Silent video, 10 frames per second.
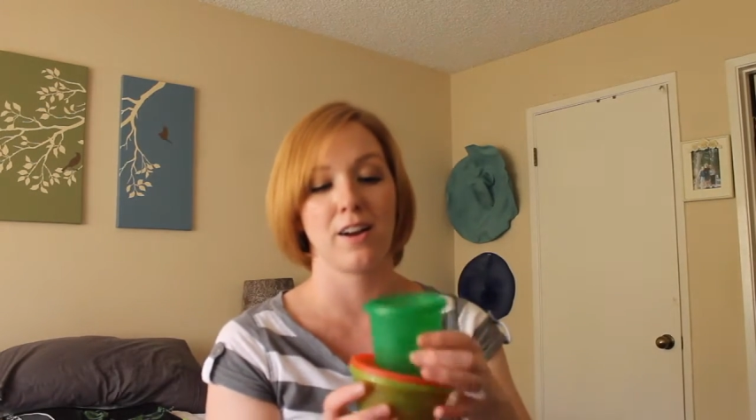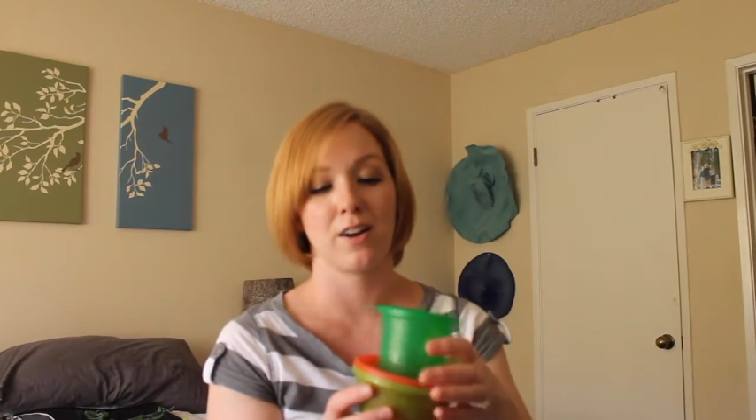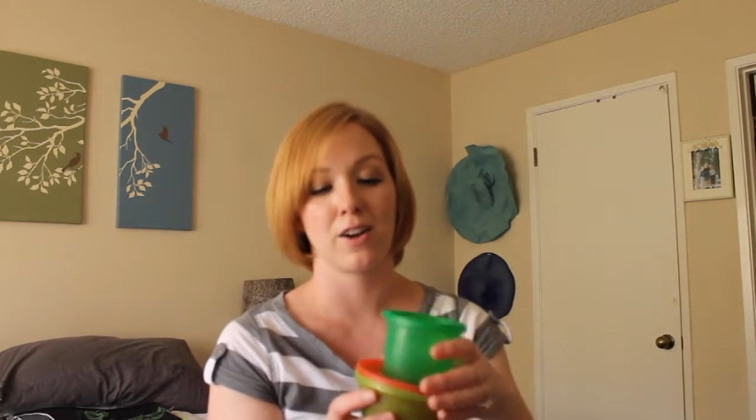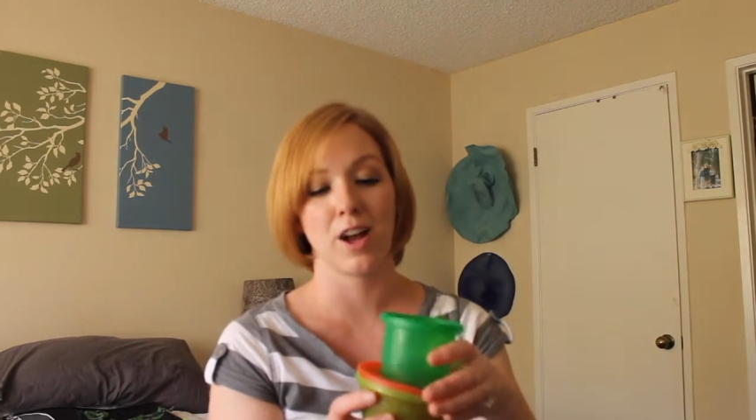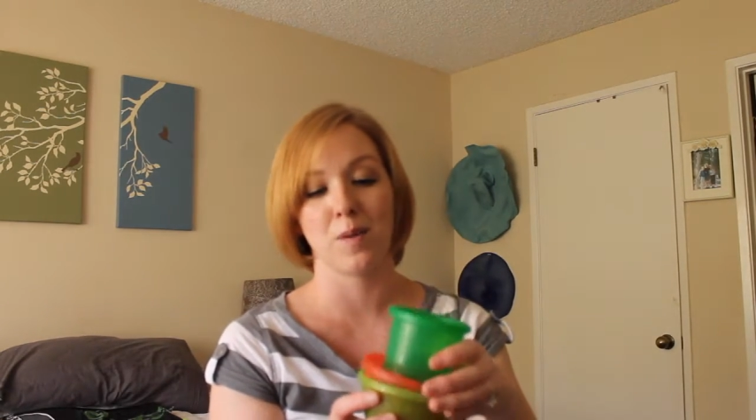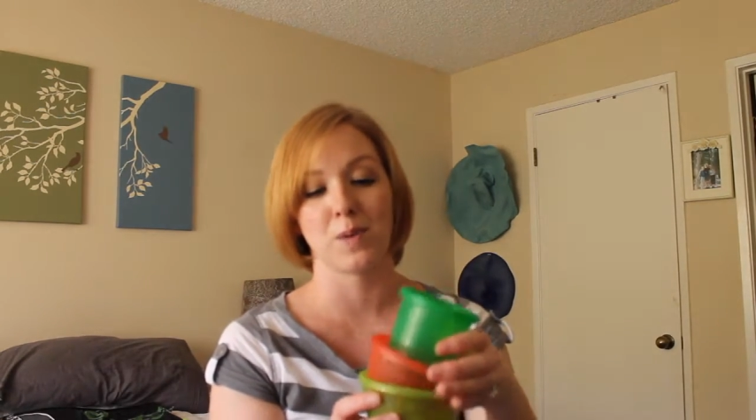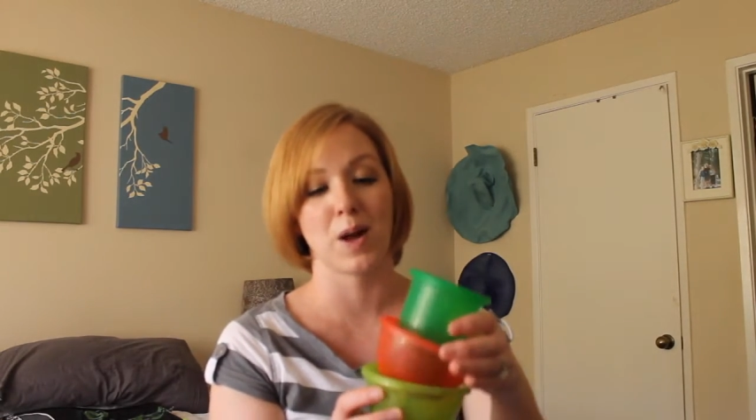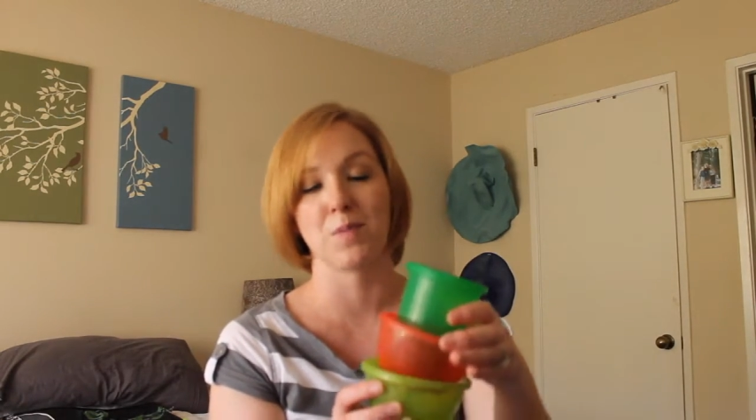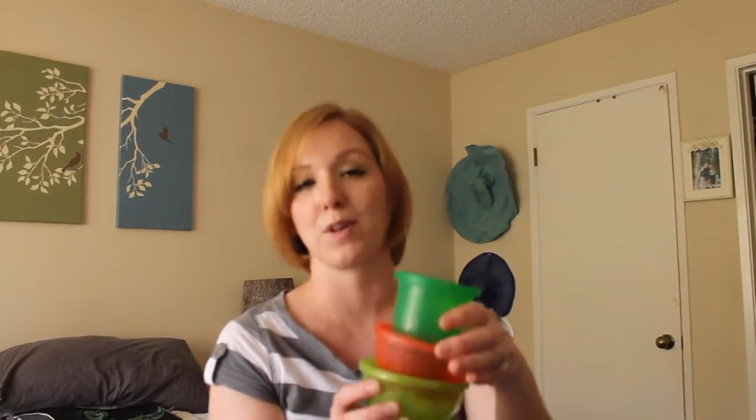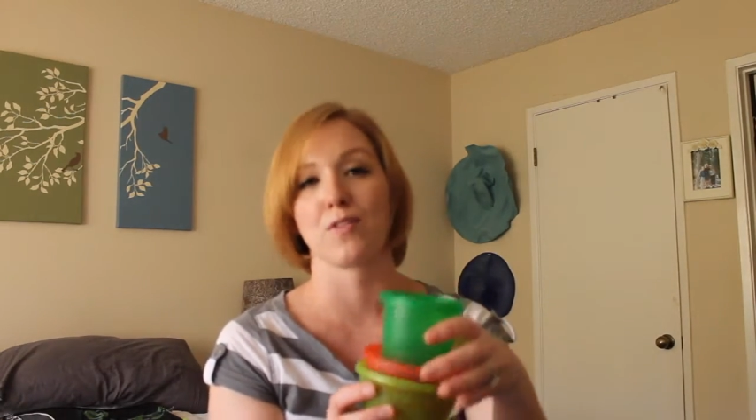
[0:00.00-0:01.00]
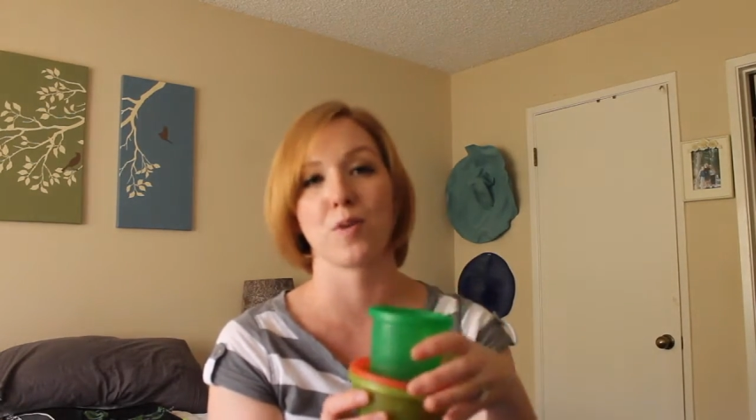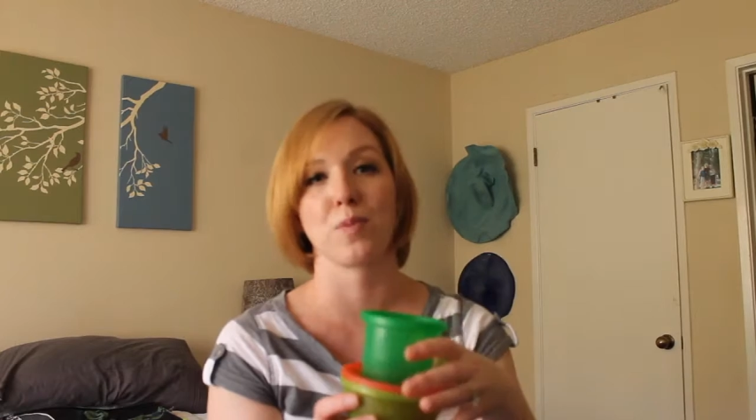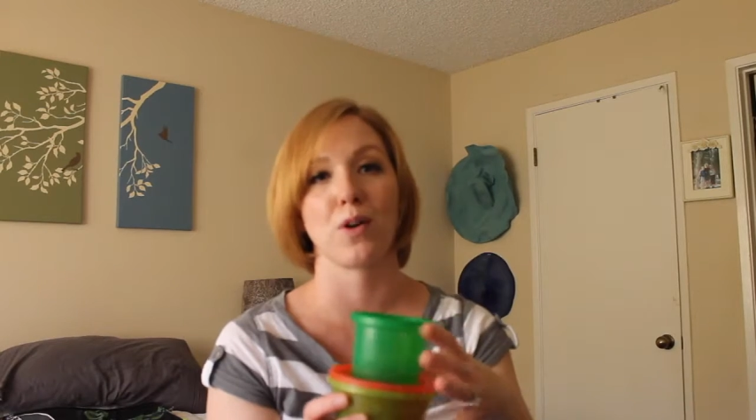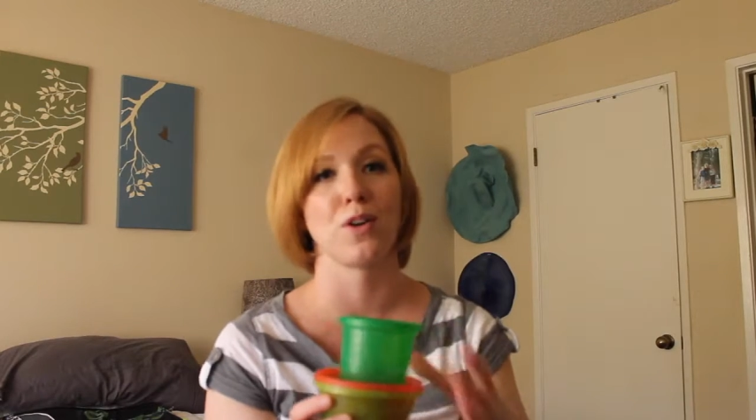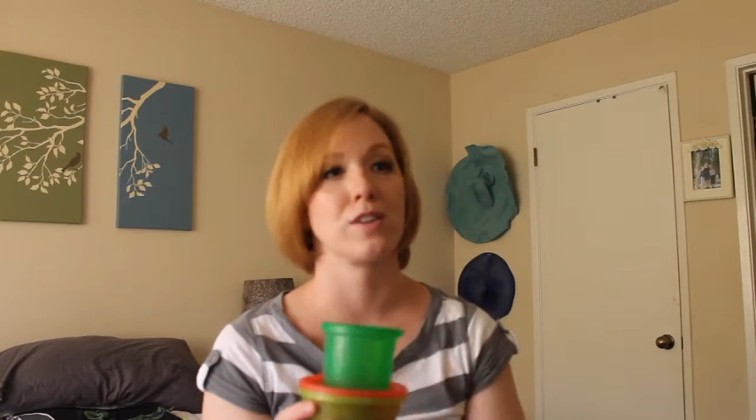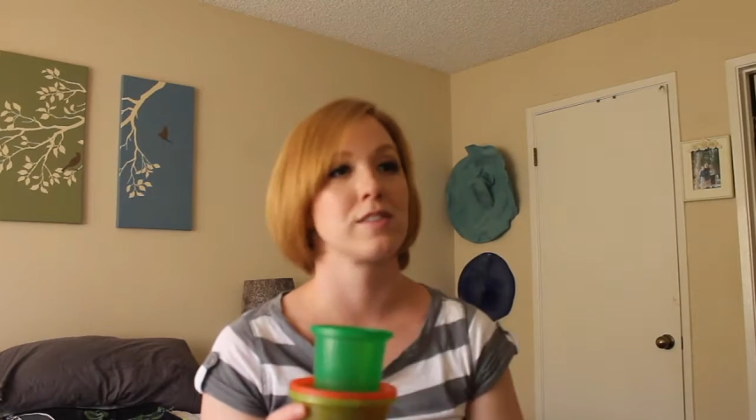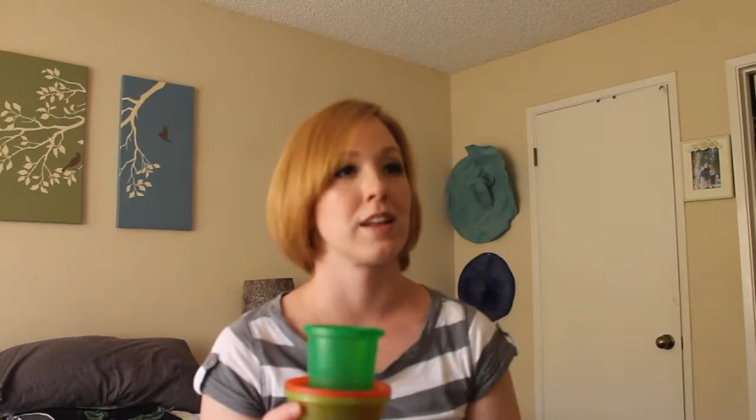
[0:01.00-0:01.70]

her cup, a couple of her bowls,